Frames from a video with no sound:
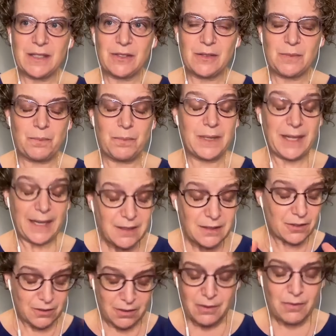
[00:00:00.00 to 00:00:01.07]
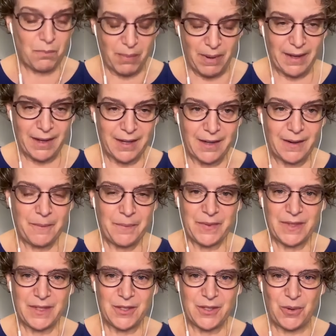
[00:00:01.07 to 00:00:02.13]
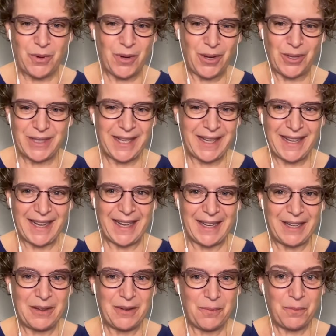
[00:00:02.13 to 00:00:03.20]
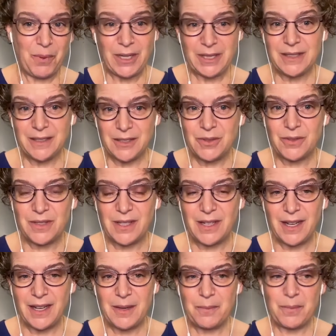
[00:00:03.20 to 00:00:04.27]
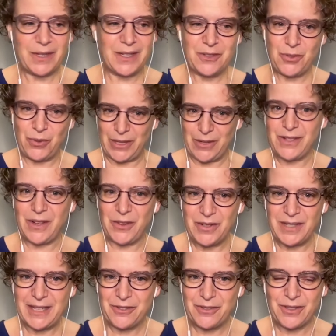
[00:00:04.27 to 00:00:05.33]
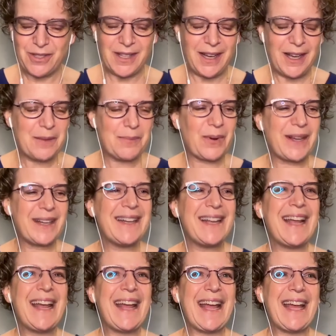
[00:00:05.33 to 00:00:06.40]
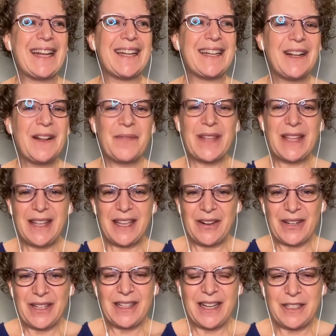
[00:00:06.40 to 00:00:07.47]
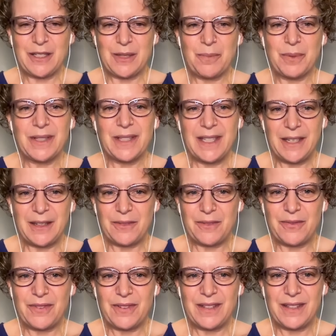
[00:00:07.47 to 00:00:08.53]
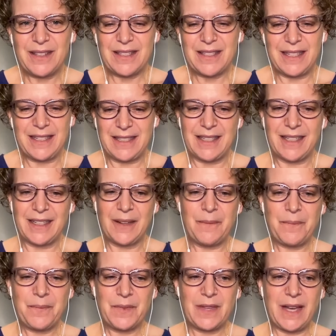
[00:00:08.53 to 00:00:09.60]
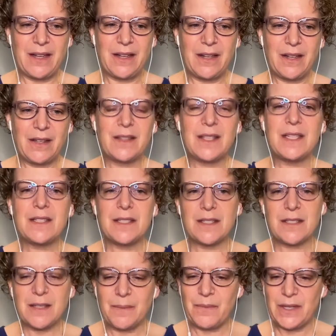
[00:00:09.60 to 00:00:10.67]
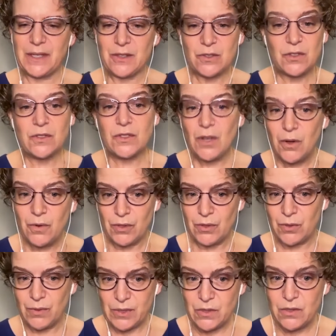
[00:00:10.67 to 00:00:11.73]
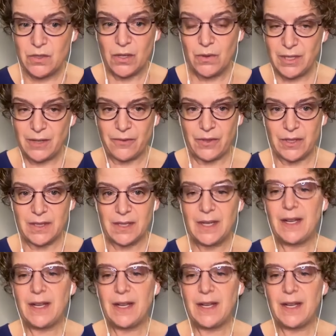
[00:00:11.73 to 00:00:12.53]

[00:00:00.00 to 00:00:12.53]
just bedazzled by the so-called AI, partially due to the hype. And here's another danger to the hype, right? And then they are inclined to believe this idea that this is something so new and so different